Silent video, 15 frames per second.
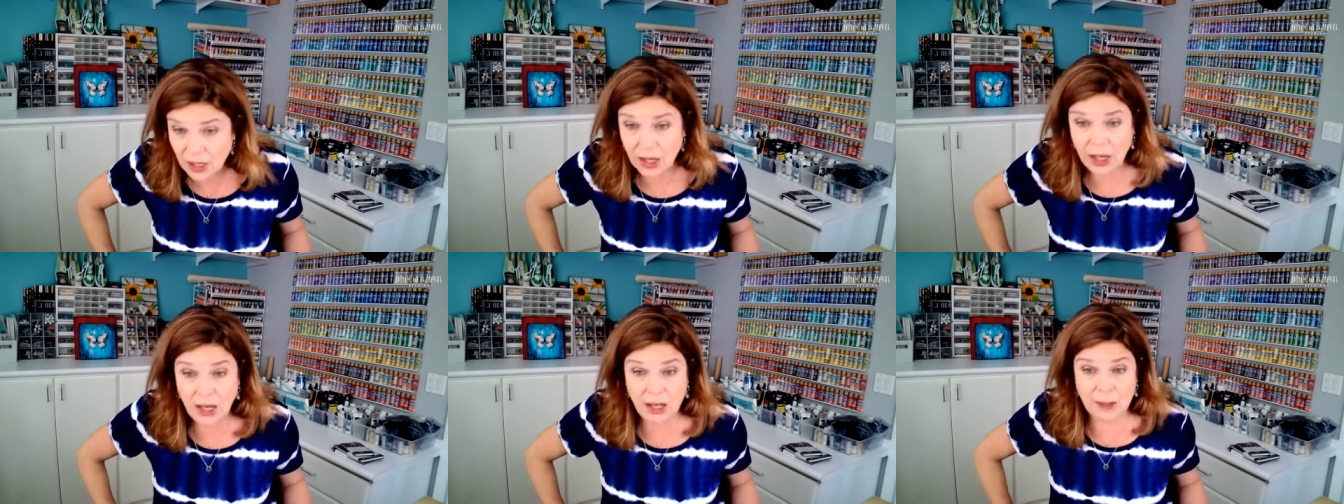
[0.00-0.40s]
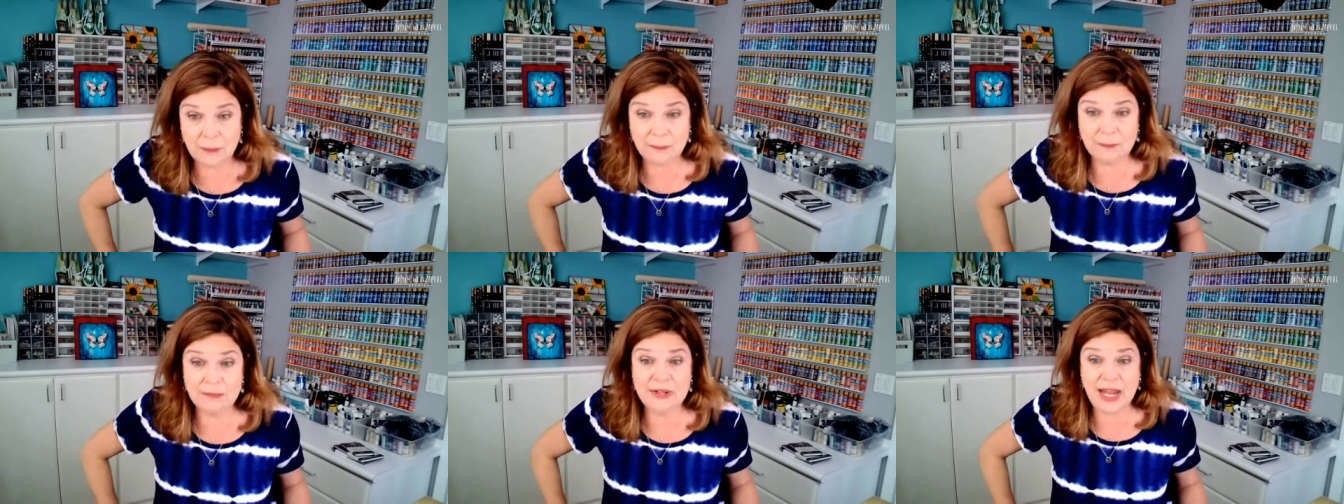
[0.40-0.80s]

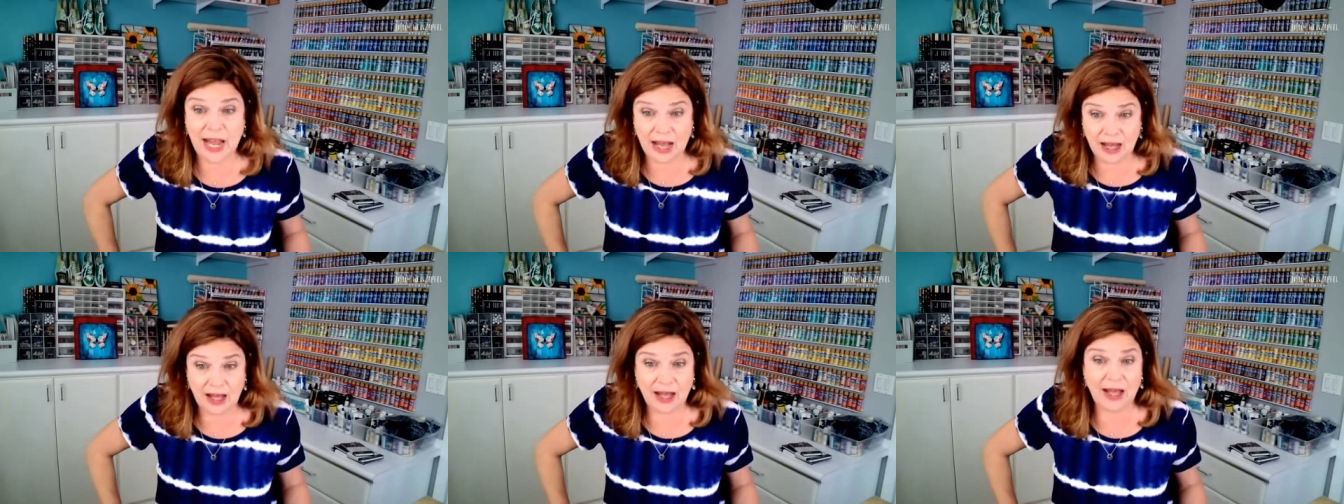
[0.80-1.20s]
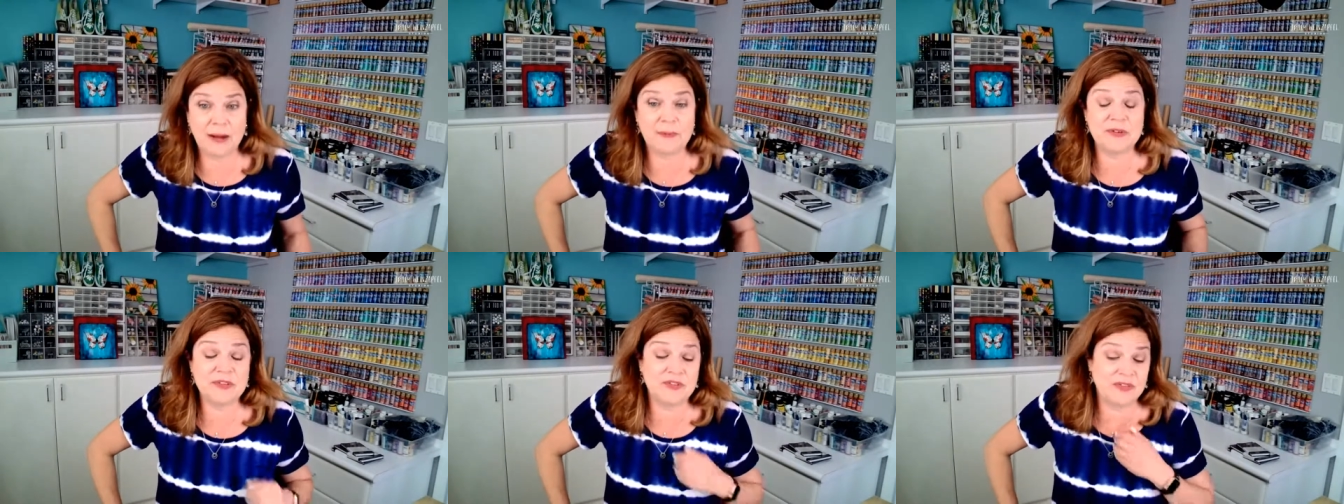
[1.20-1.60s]
I
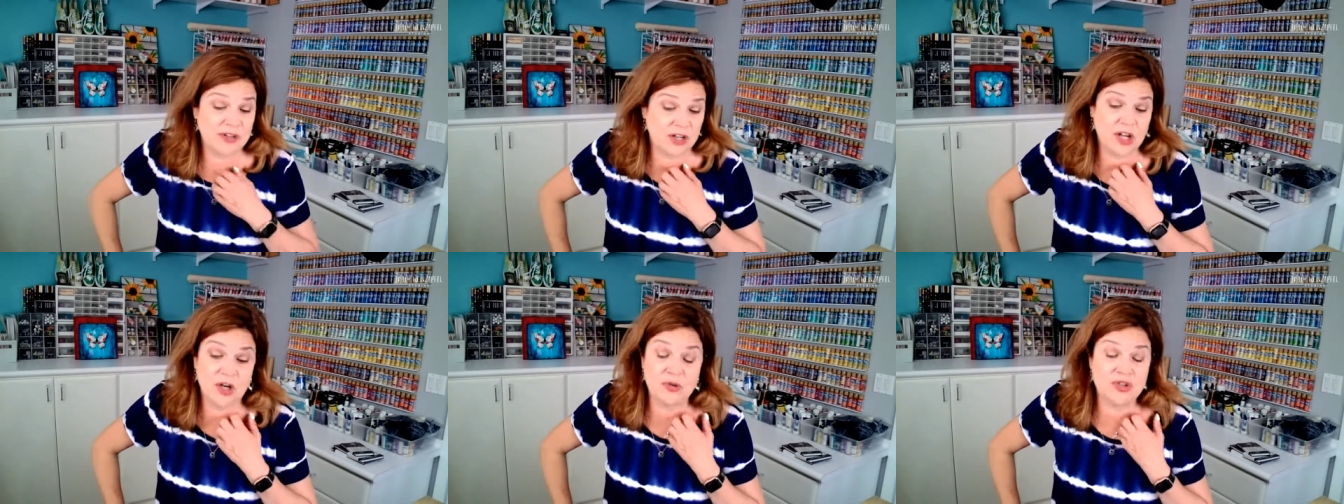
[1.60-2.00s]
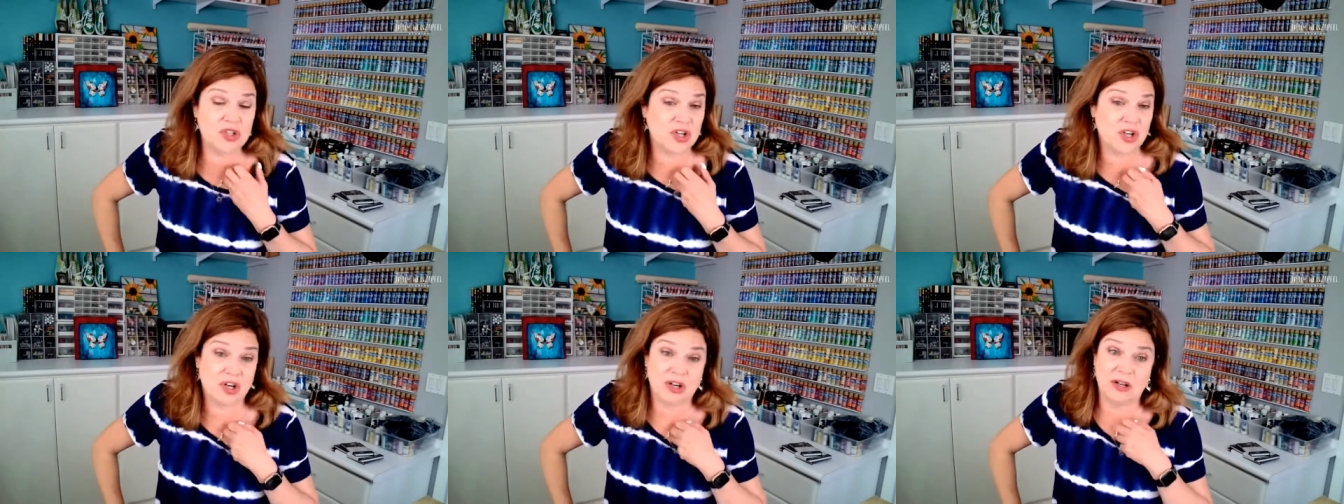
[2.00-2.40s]
was Coach
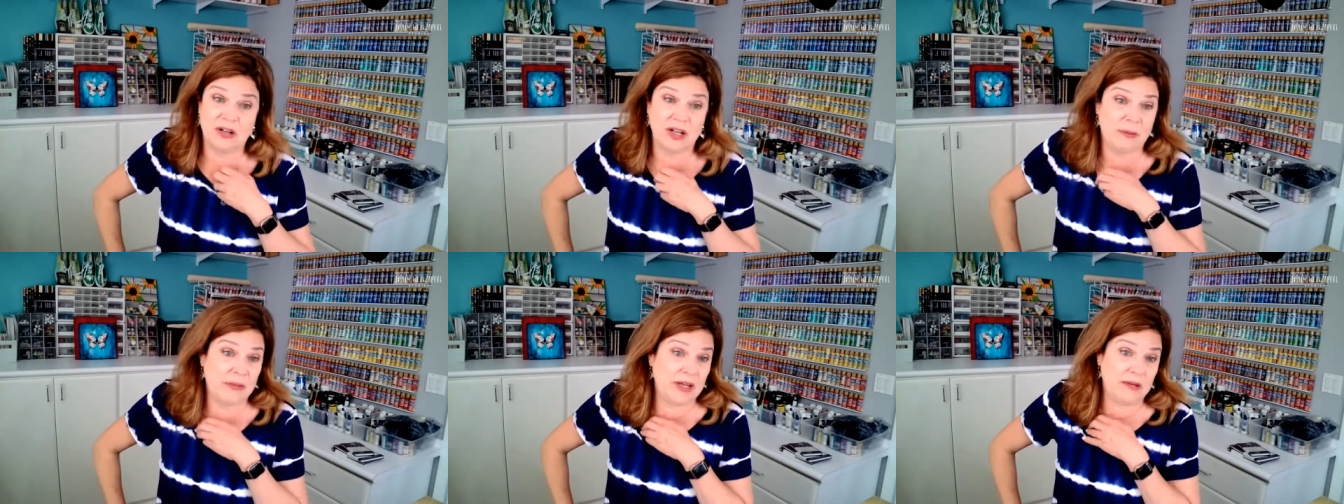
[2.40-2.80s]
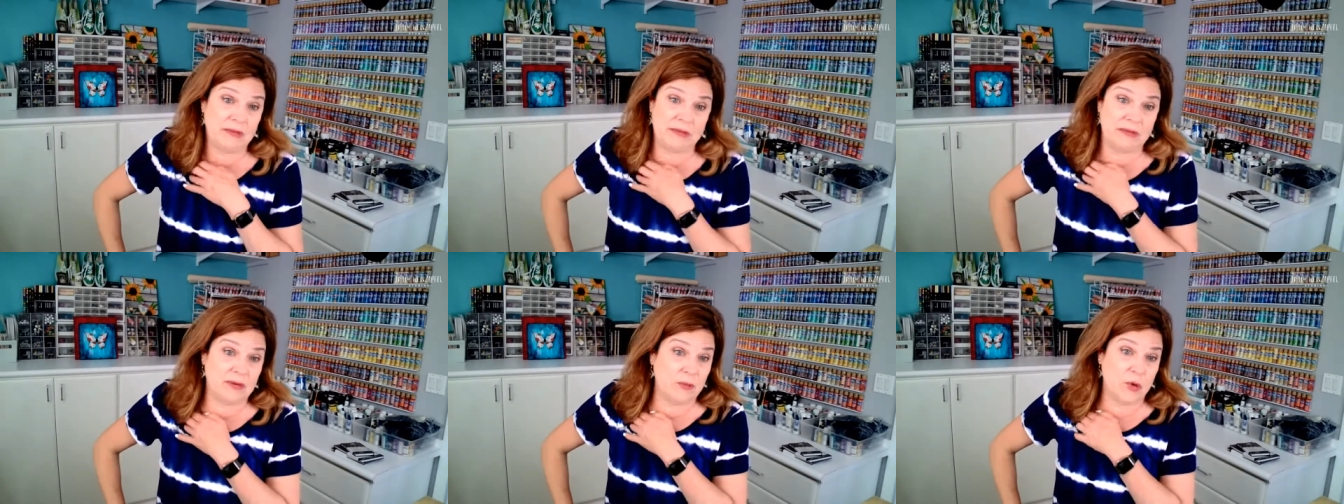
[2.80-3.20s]
Kerr. I mean,
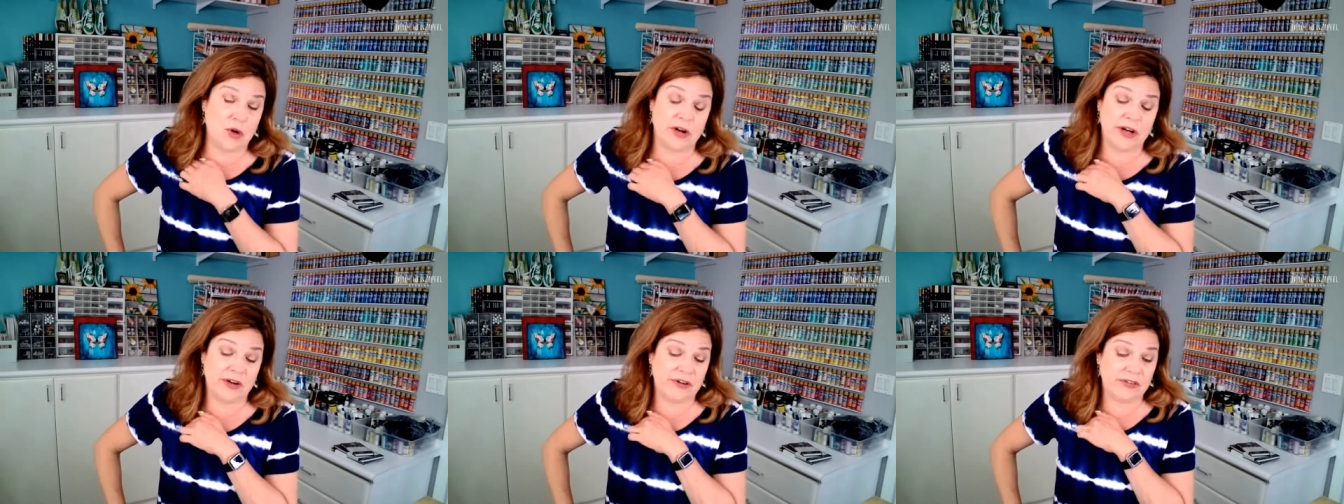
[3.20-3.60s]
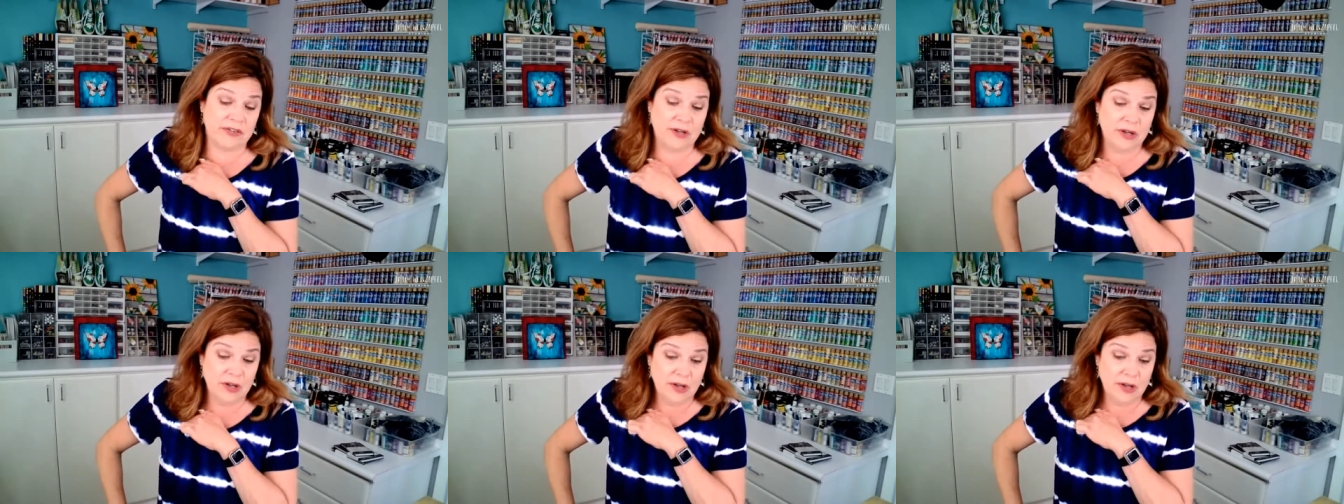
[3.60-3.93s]
the Warriors.